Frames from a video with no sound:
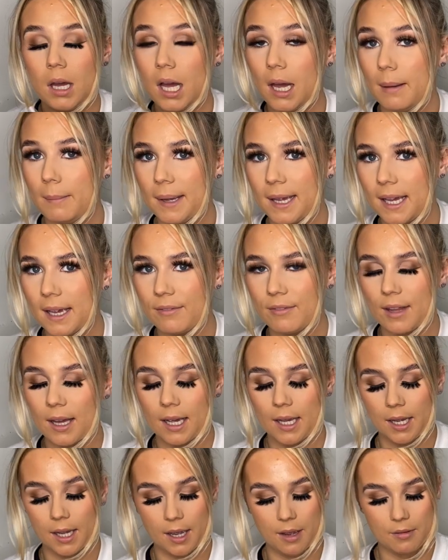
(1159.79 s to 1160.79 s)
may give that a
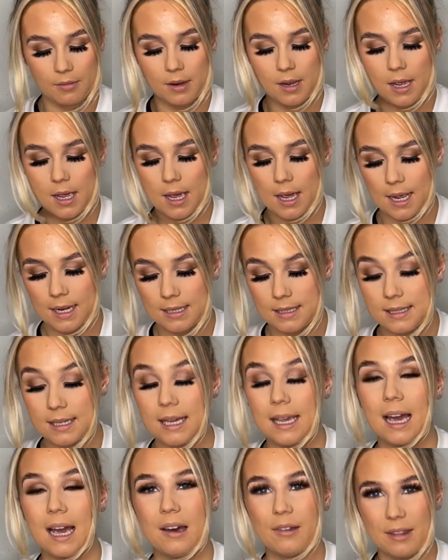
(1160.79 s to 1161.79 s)
go and see
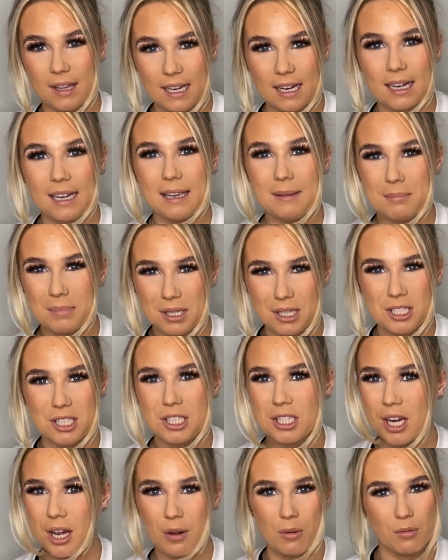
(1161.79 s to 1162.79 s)
how they clean, because
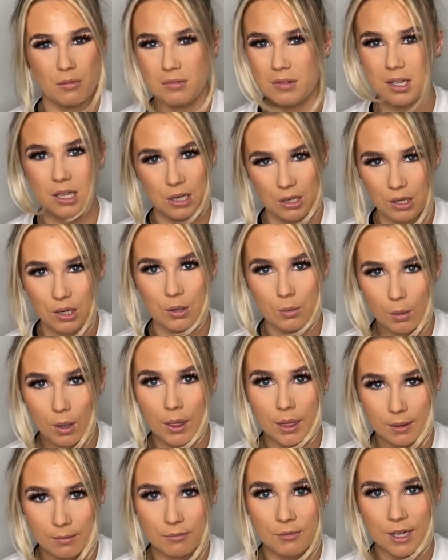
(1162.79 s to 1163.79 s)
you want
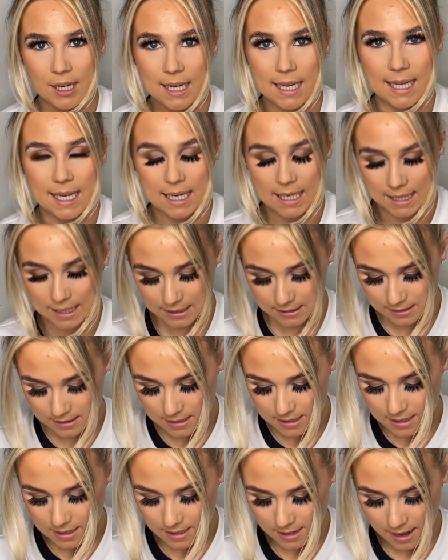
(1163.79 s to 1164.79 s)
them really clean,
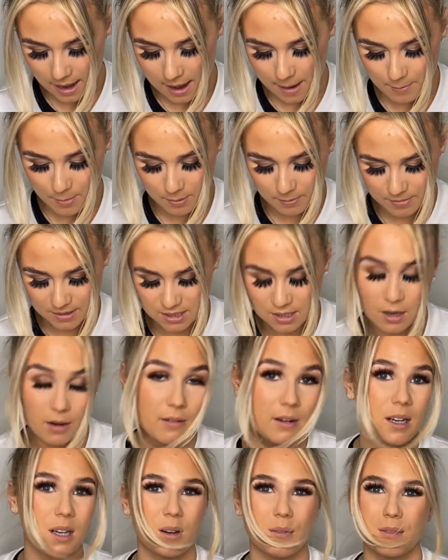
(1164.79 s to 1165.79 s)
and mascara
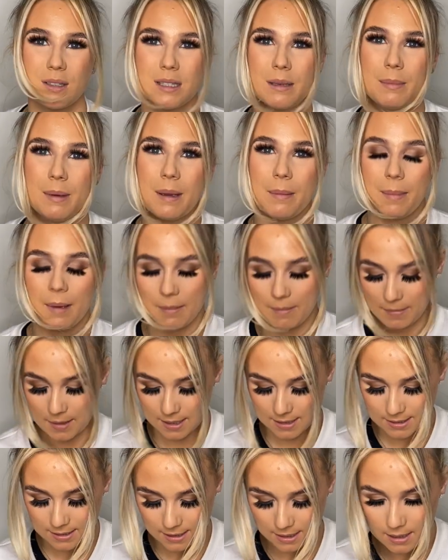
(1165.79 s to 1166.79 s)
can obviously be a bit
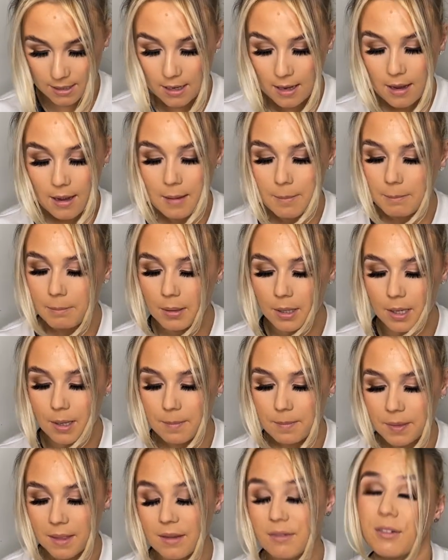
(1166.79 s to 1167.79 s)
messy. But
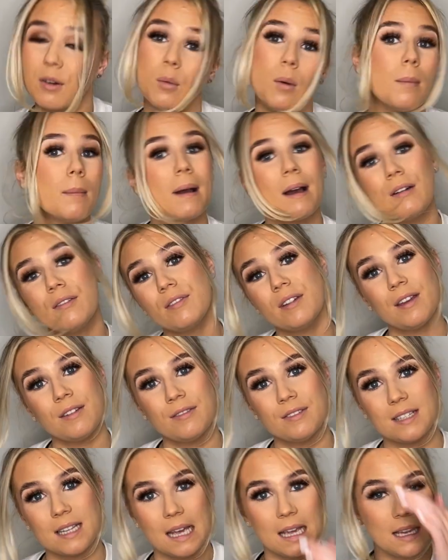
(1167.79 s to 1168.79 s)
for
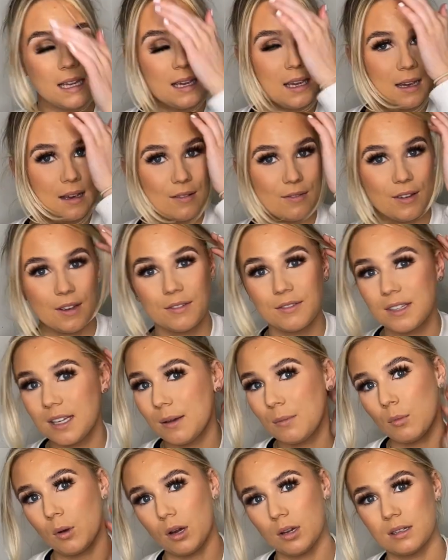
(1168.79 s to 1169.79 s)
£1.50,
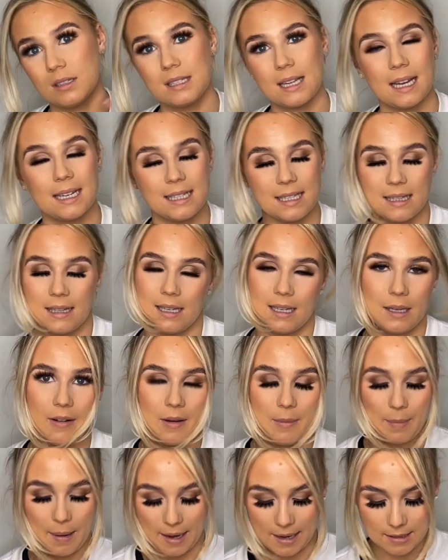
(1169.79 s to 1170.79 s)
15 ones, I didn't think it
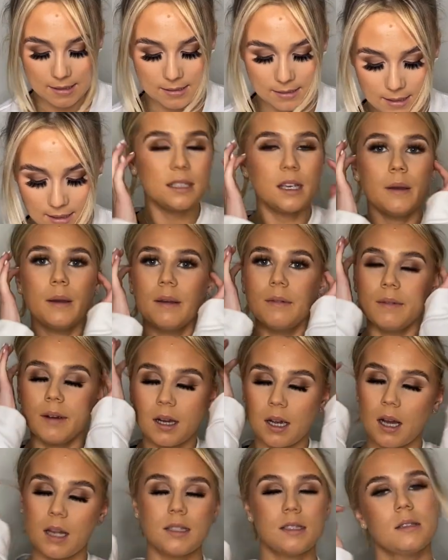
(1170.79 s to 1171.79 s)
would be bad. So in
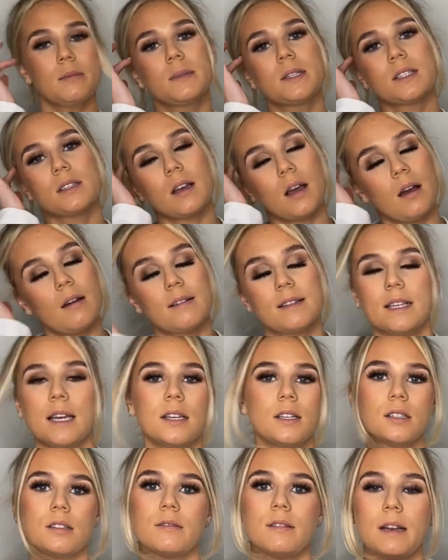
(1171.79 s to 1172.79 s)
regards to mascaras, it
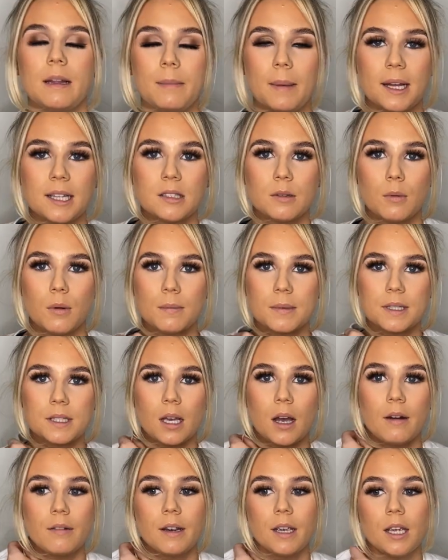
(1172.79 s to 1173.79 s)
doesn't really matter what
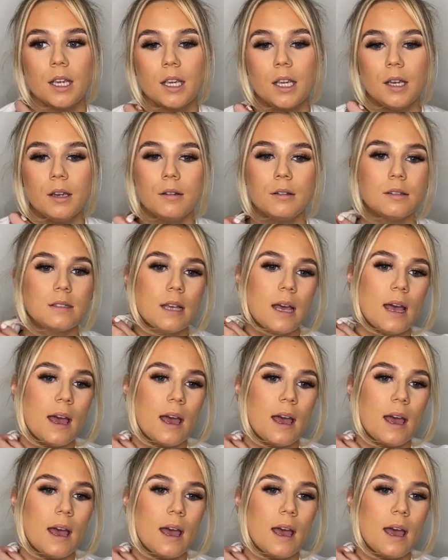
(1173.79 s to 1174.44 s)
mascara you use,